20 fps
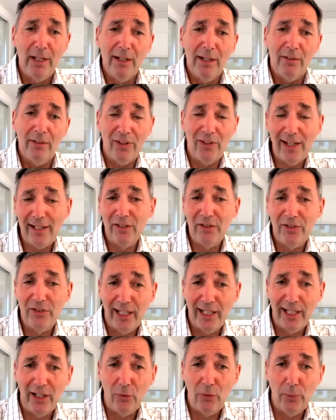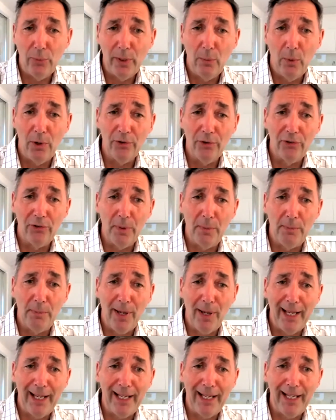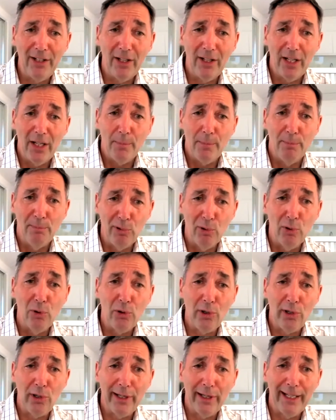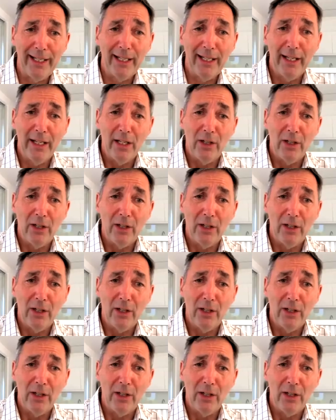Second thing is we want to be paid broadly.